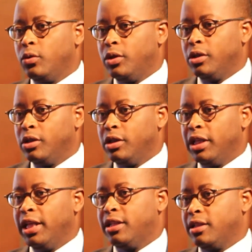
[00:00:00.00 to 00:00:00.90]
the
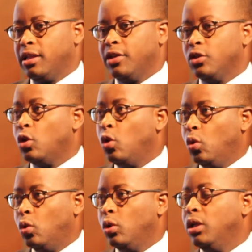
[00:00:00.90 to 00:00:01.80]
nation as a
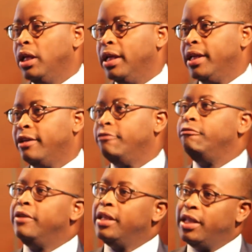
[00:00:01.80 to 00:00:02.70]
whole
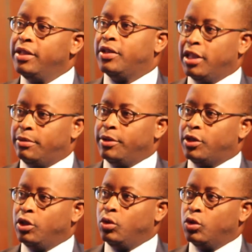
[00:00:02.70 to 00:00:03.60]
needs
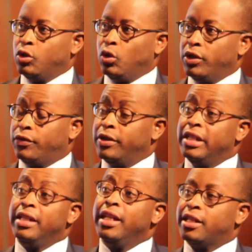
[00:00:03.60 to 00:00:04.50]
HBCUs in order for the
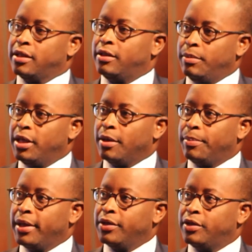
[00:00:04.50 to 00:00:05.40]
nation to be
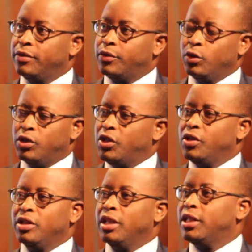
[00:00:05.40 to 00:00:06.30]
competitive. So this
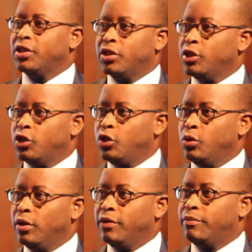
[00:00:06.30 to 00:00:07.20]
is not just an
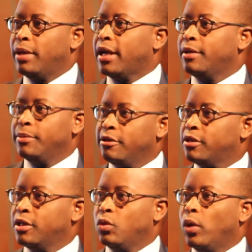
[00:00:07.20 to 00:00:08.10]
issue of Black
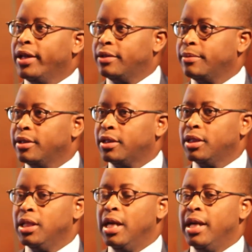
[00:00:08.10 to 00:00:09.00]
America and white
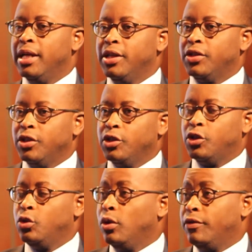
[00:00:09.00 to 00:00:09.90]
America, it's an
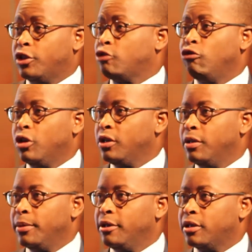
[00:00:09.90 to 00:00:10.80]
issue of a stronger
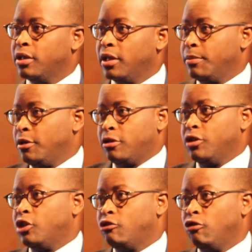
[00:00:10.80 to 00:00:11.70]
America, and America
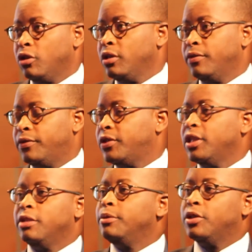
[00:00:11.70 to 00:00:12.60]
is stronger if its
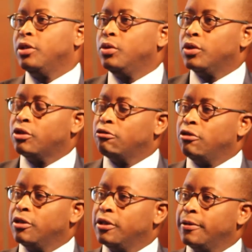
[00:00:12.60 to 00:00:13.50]
HBCUs are strong.